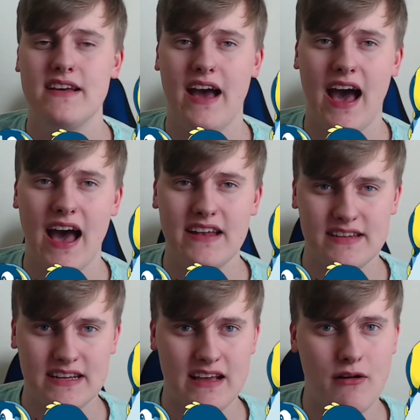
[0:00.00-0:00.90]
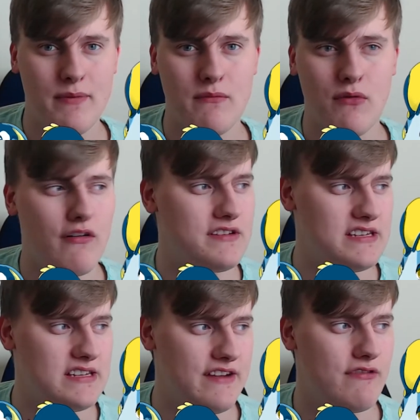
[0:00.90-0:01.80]
and a little bit more of a
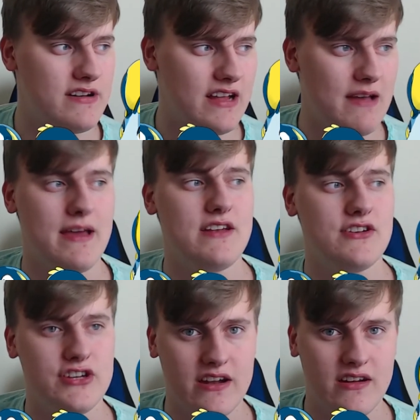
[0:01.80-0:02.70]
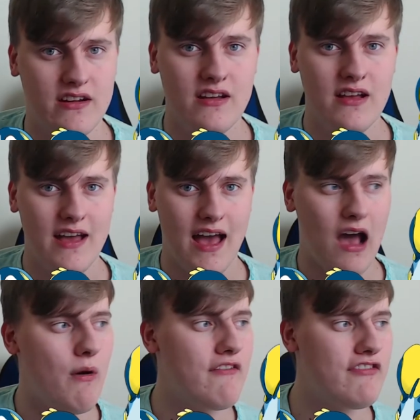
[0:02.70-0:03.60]
different dimension.
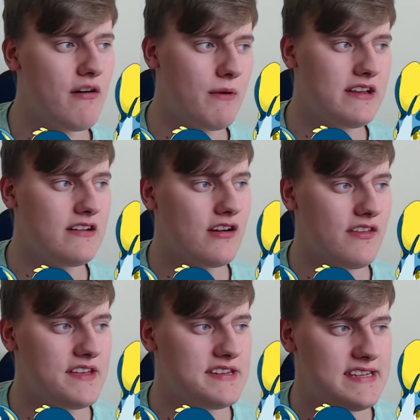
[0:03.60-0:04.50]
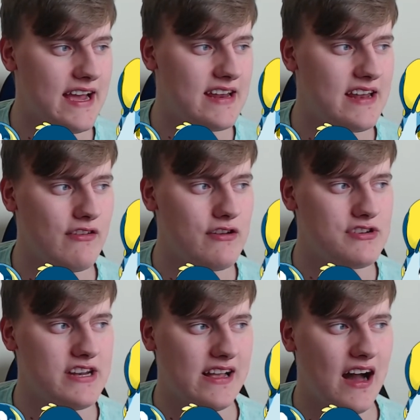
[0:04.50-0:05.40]
However, when you look at the second
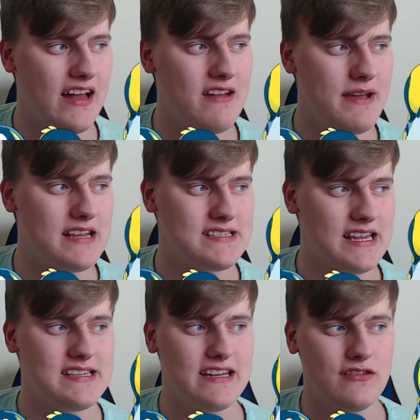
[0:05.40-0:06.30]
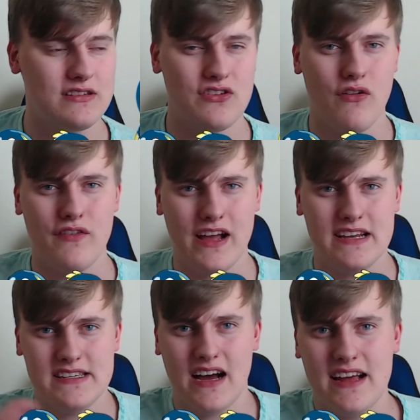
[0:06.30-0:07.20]
evolution, it kind of makes sense. He looks sort of like
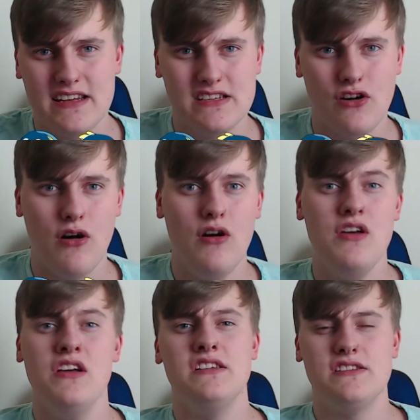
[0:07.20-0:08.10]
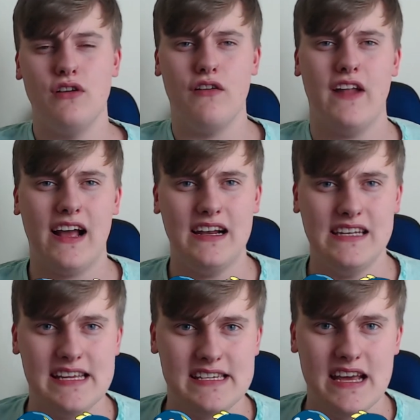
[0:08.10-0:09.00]
a dinosaur, sort of like a
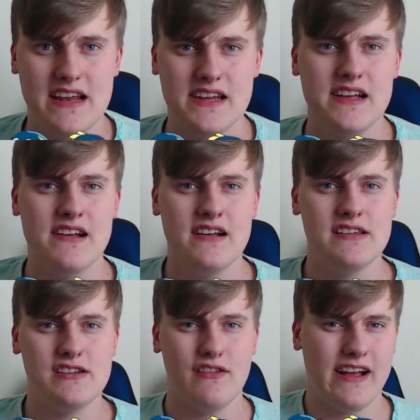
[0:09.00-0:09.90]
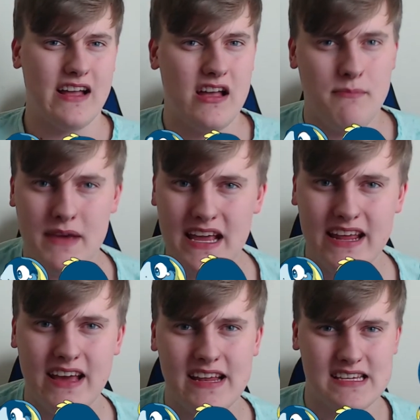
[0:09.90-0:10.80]
lizard, sort of like a
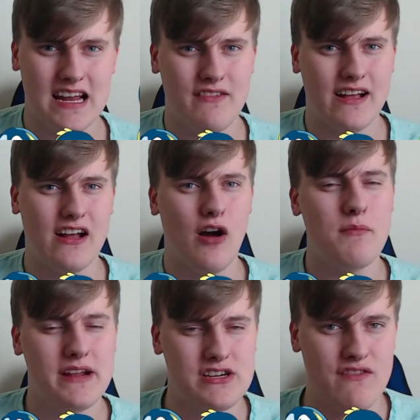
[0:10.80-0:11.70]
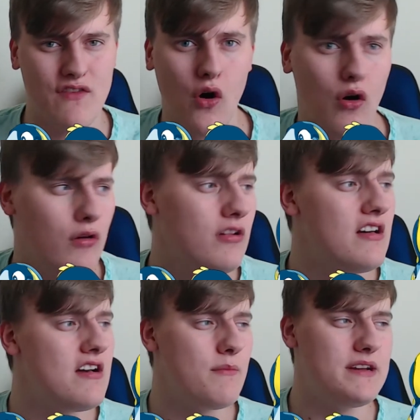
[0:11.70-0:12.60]
chameleon. He's kind of like a combination of all.
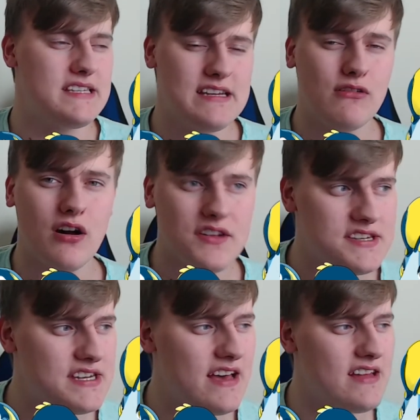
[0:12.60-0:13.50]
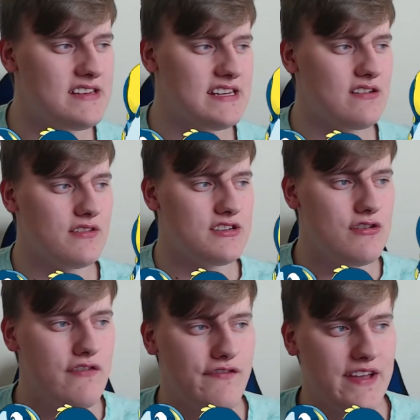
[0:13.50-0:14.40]
But he's still concerned. He's on
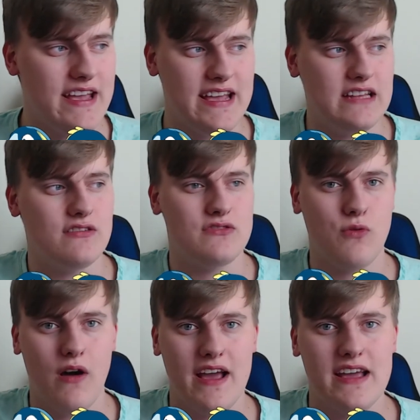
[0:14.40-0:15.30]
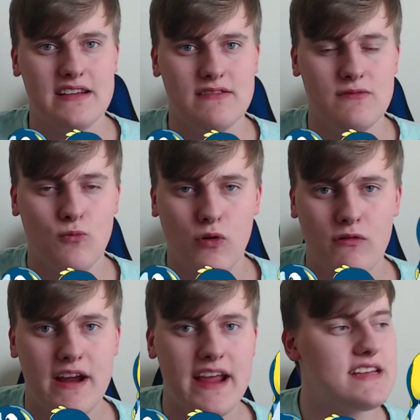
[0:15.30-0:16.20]
2 feet. He looks quite
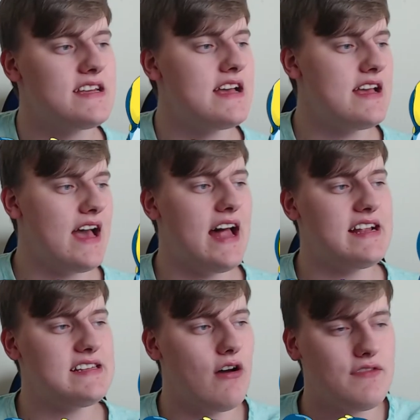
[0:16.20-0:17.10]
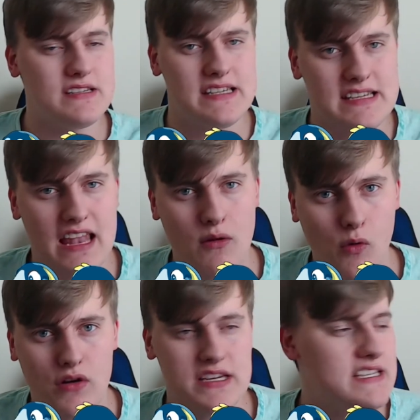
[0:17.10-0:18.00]
worried. And he's obviously still a
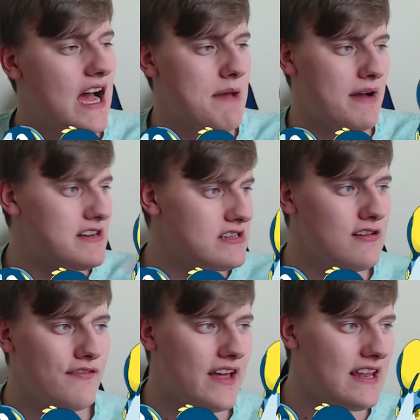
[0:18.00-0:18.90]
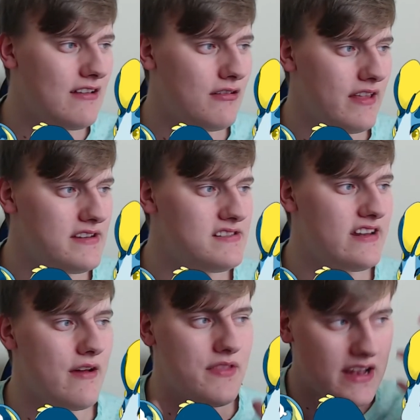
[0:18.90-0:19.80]
water type. I just love that little,
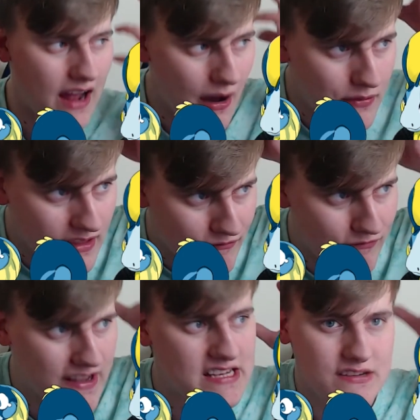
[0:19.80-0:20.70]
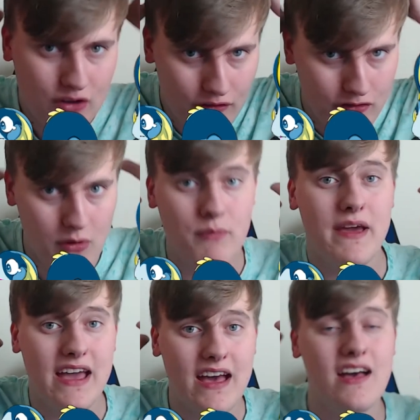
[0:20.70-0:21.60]
you know, how the fins have gone from up
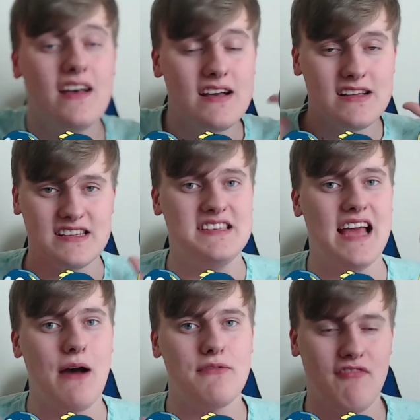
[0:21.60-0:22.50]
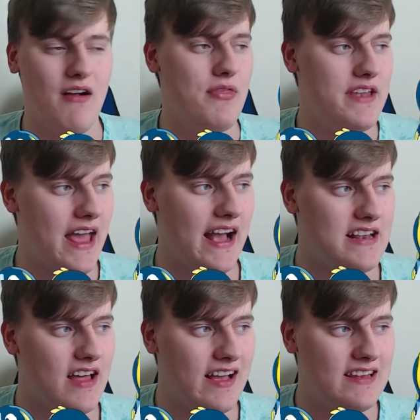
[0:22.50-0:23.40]
here to down round the
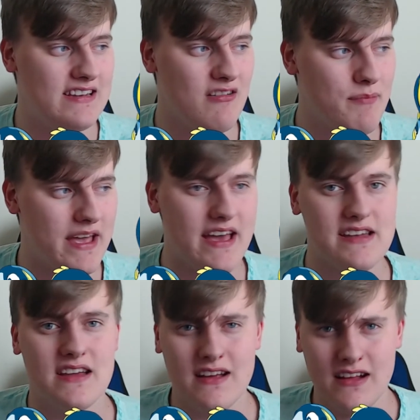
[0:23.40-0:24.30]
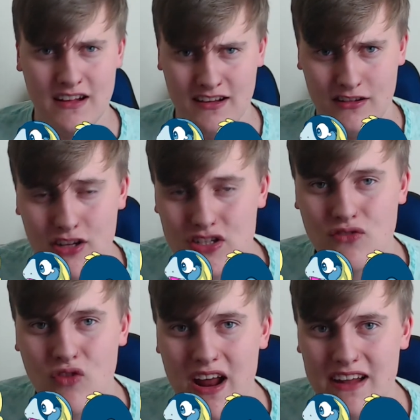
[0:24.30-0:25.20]
neck like a little beard. It looks a
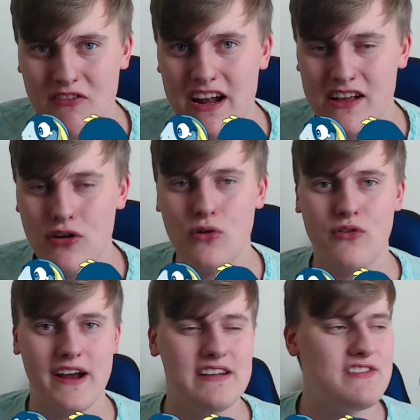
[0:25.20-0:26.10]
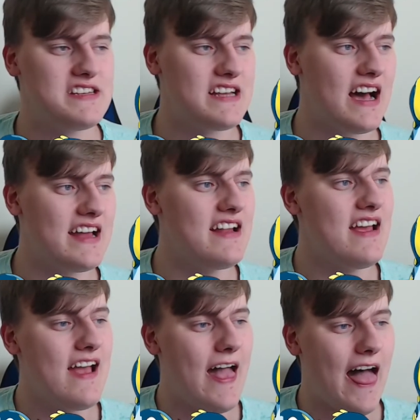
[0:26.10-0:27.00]
really cool creative design.
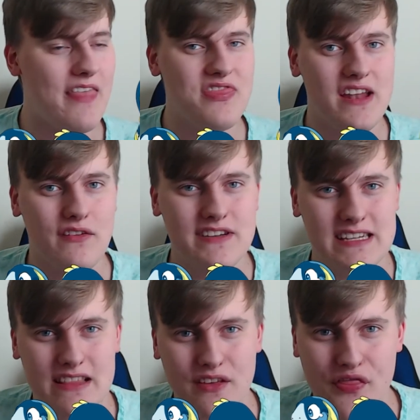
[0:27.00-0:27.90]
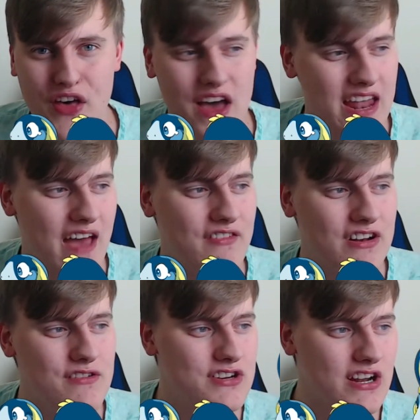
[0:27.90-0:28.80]
And then obviously in the third
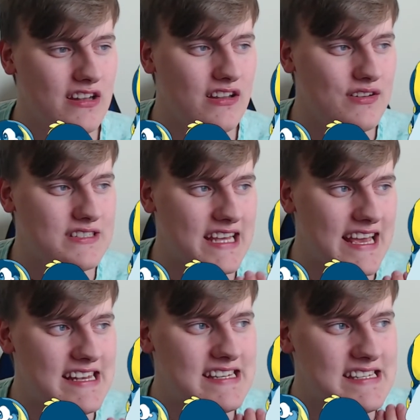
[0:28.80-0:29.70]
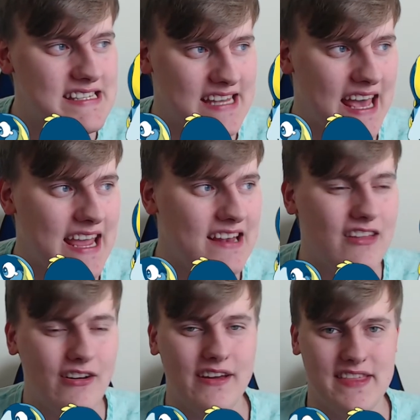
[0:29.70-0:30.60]
evolution looks insane.
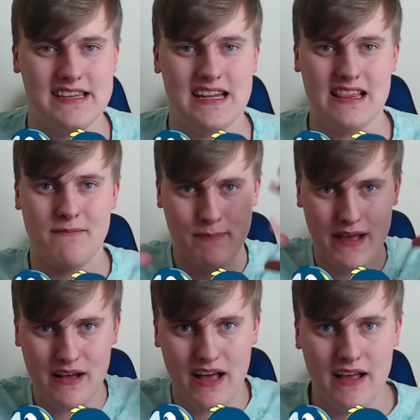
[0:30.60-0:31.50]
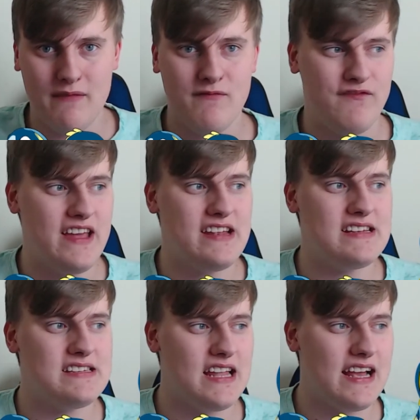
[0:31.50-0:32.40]
Look at this, like the big
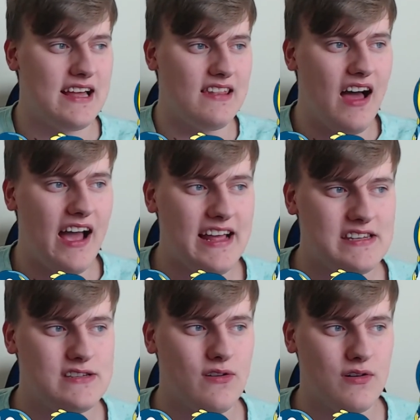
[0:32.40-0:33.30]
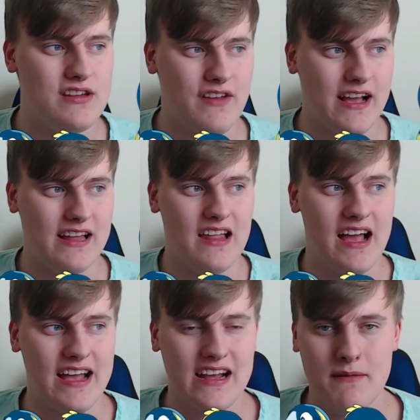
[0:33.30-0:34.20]
fins, like a lion sort of, like a
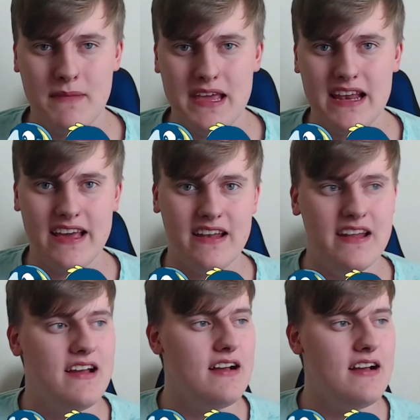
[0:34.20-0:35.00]
lion chameleon.